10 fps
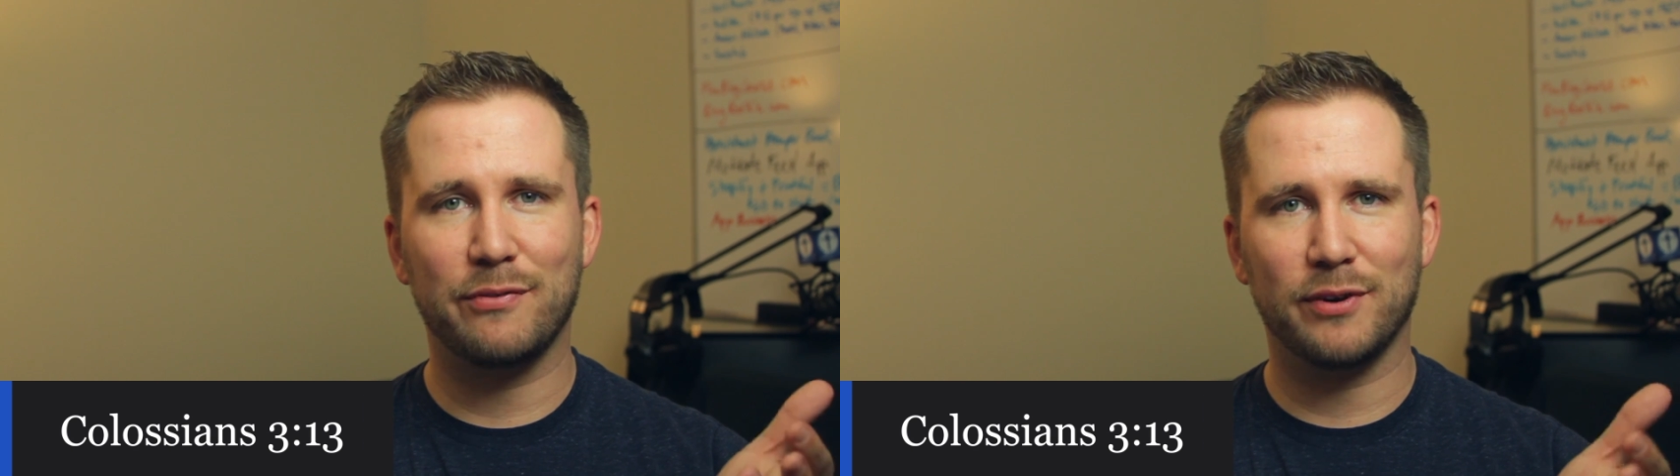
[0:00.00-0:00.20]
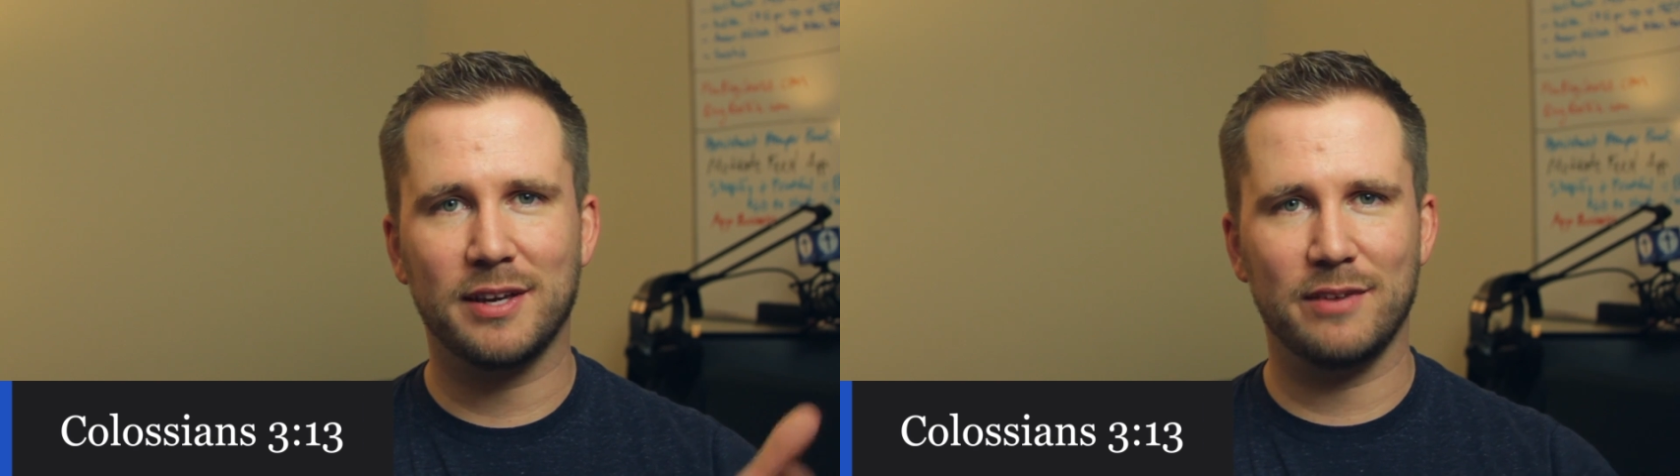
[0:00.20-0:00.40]

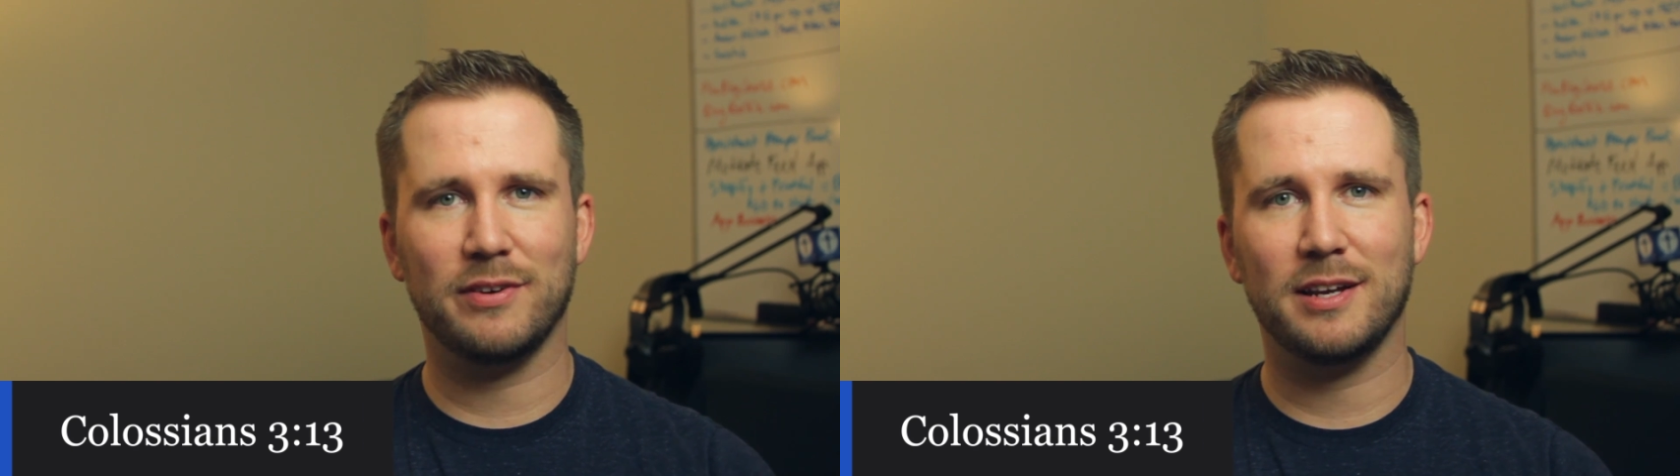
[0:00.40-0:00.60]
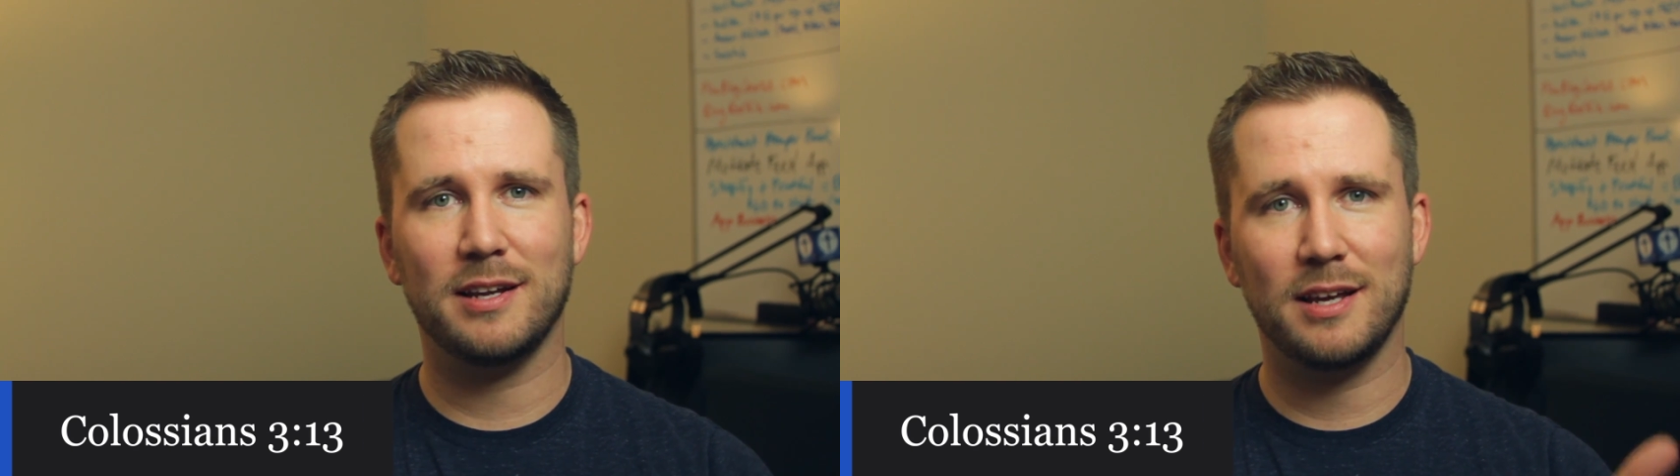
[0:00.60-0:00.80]

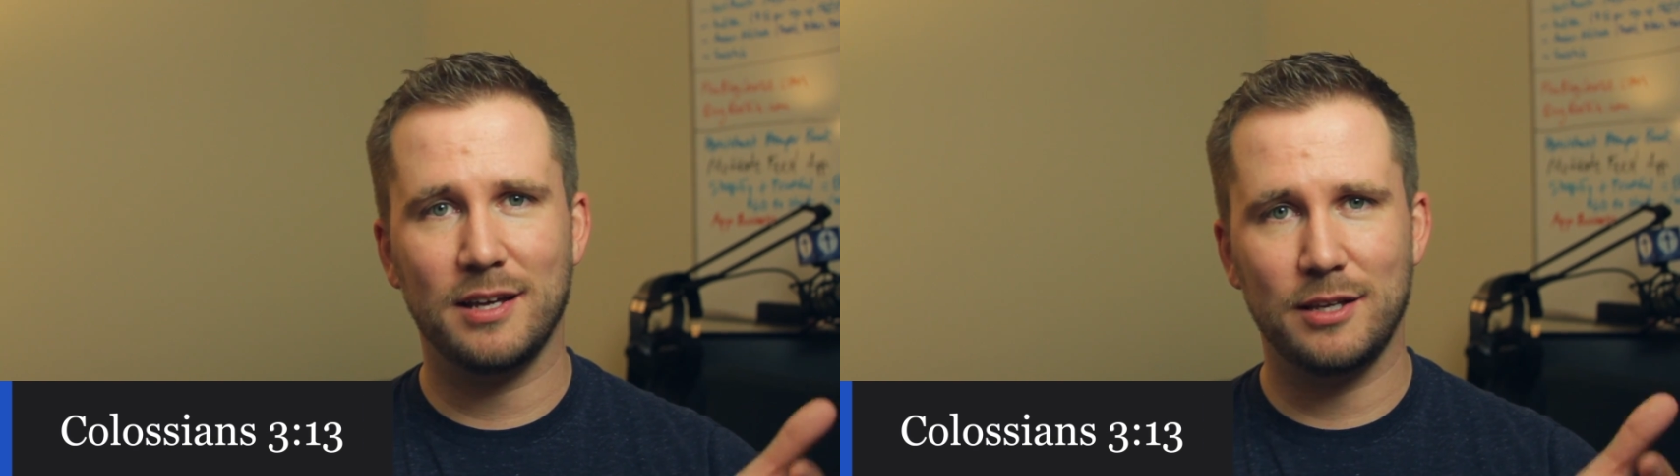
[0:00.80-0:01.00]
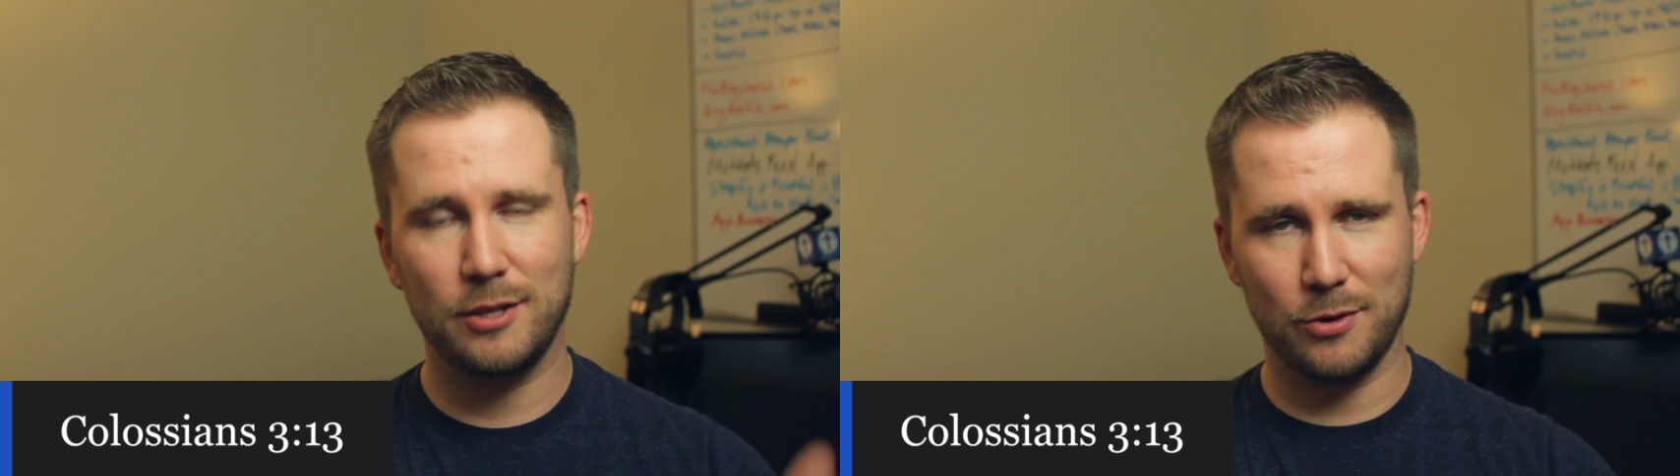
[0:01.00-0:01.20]
forgiven
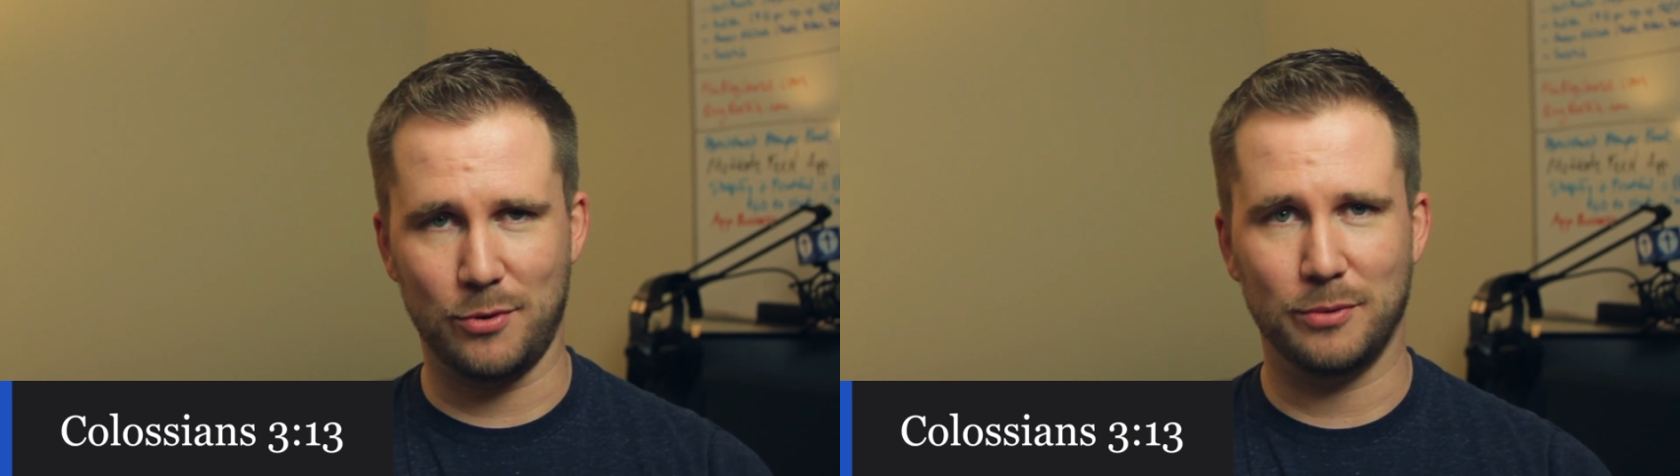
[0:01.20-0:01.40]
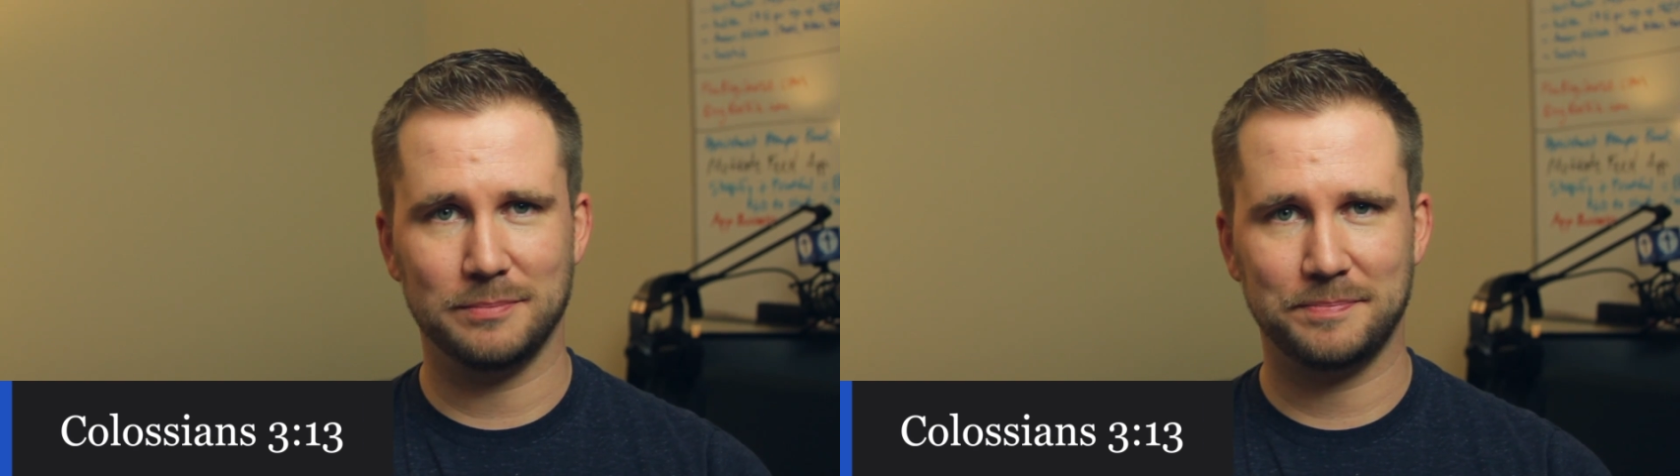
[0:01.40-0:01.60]
you.